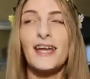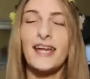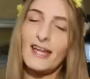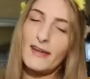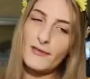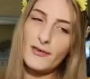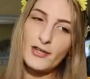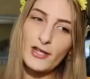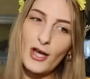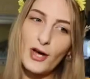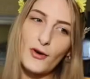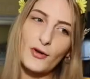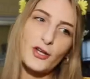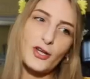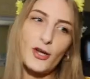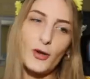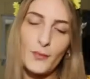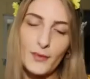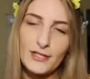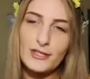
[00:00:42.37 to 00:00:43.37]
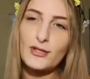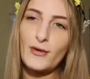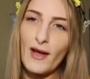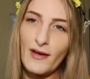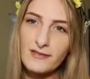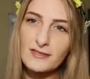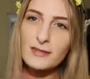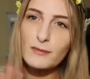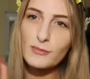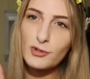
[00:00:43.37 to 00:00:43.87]
Even though, you know, we do
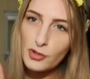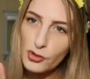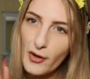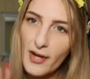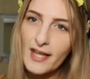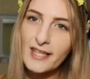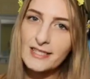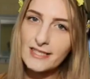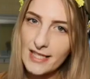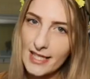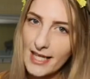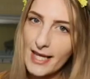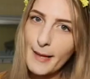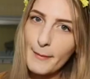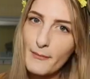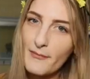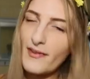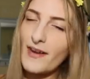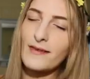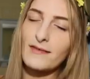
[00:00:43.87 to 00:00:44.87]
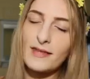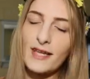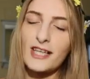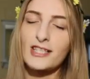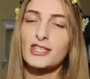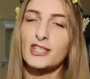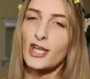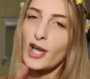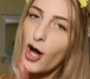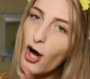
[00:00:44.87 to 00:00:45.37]
have some tricks to keep
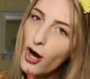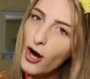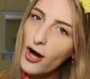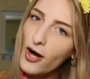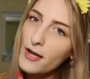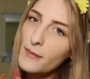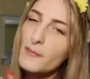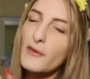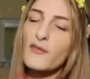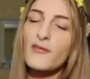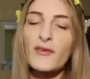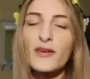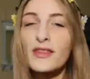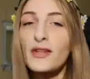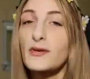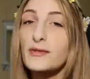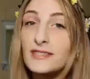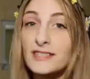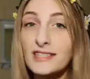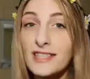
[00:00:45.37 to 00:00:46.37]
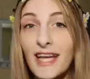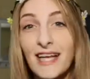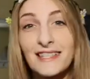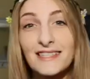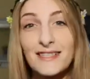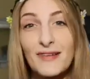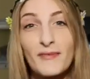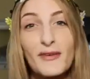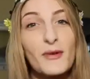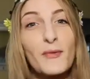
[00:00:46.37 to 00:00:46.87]
foundation on, but for those
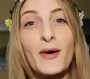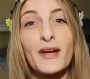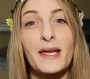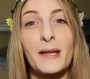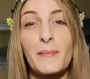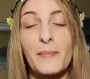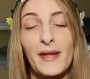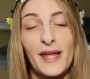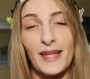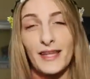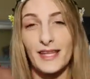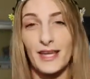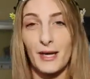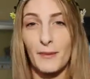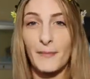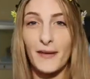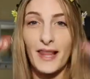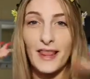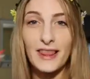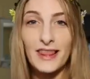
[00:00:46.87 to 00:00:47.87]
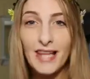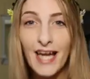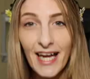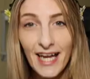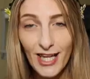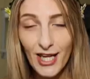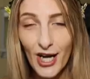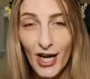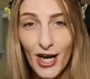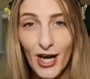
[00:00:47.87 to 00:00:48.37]
days that we want to be a little bit
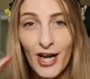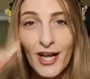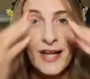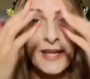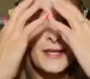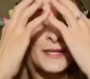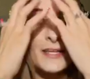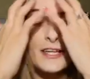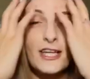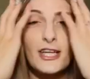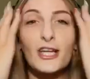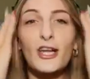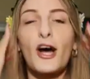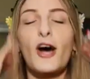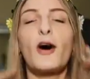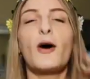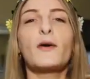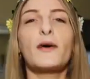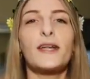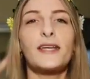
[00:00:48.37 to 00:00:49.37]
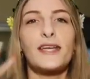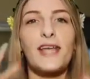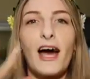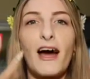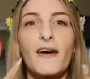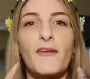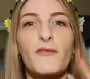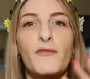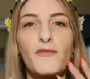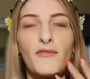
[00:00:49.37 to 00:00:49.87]
lighter, you know, and
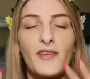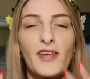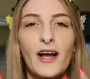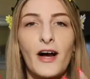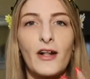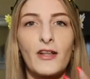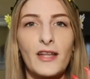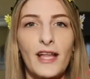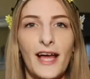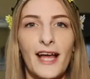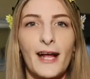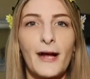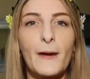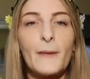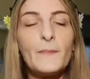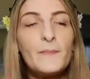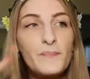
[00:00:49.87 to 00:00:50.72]
not feel like